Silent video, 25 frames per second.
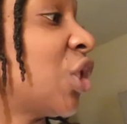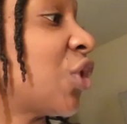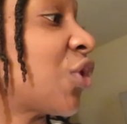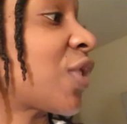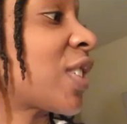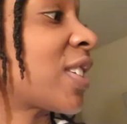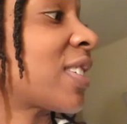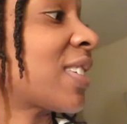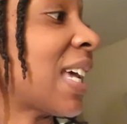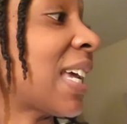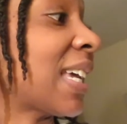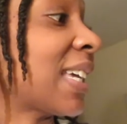
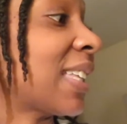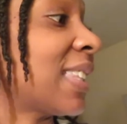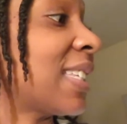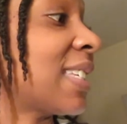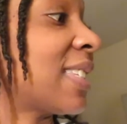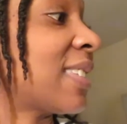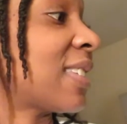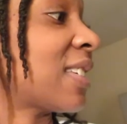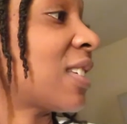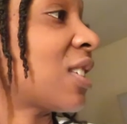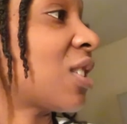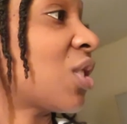
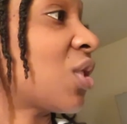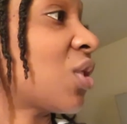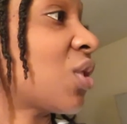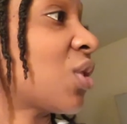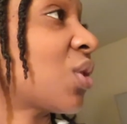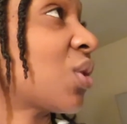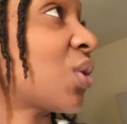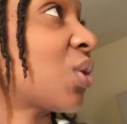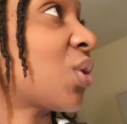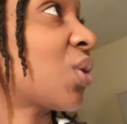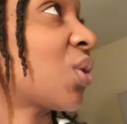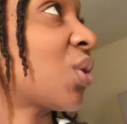recycling
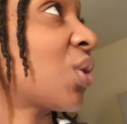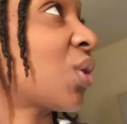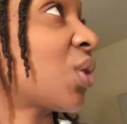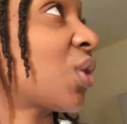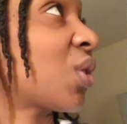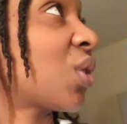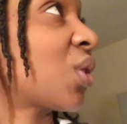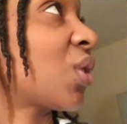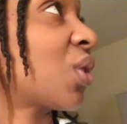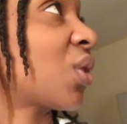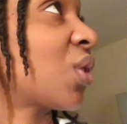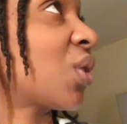center
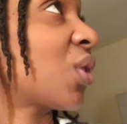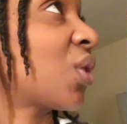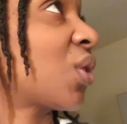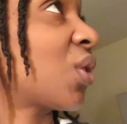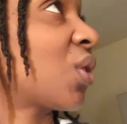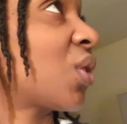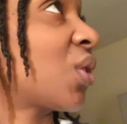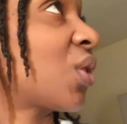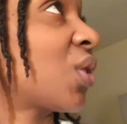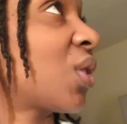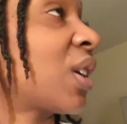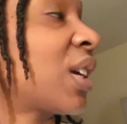
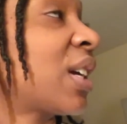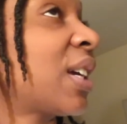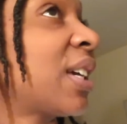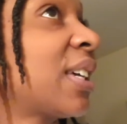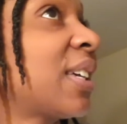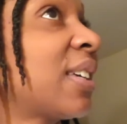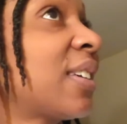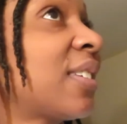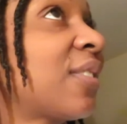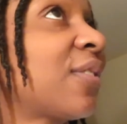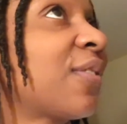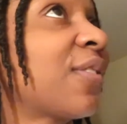
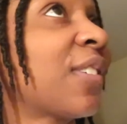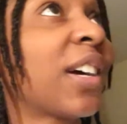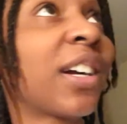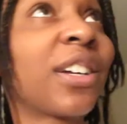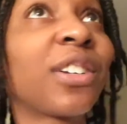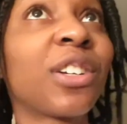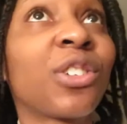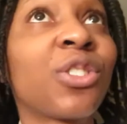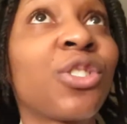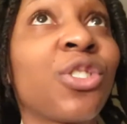and find a